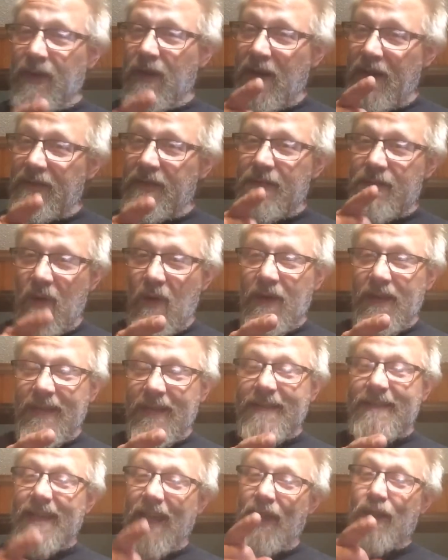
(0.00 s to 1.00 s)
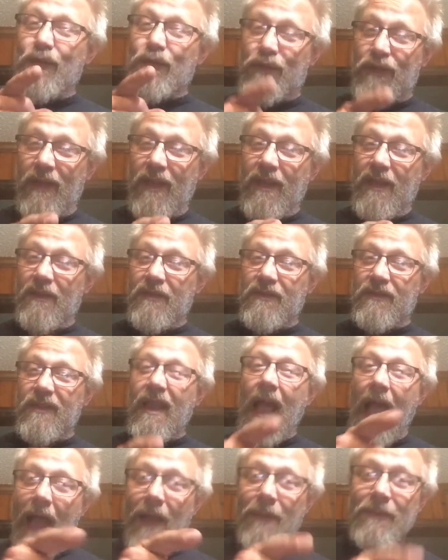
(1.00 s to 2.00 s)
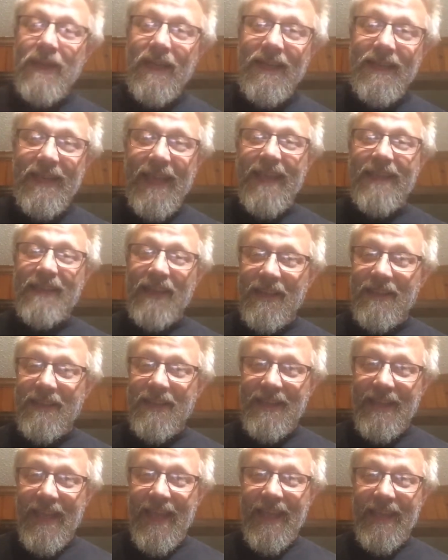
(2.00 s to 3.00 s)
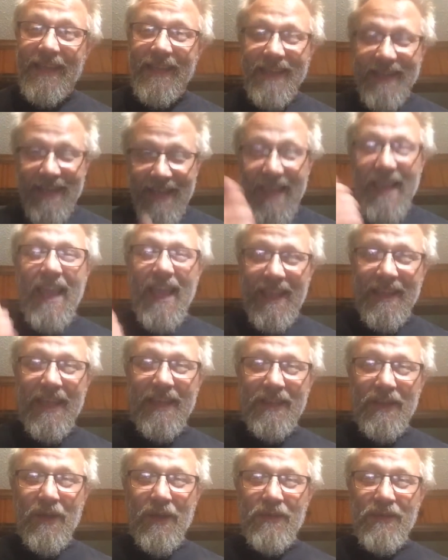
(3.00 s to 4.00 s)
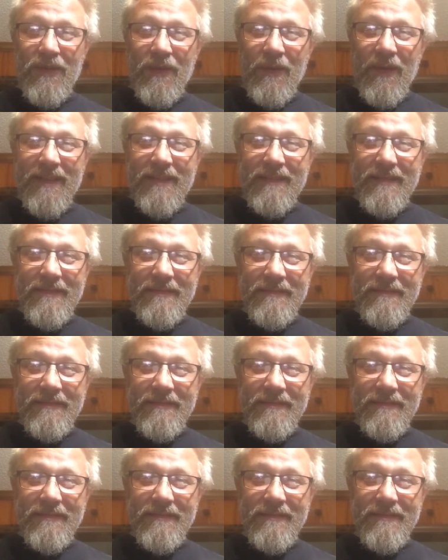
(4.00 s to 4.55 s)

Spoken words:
every morning, tell yourselves, I'm going to take on the day, and then go do it.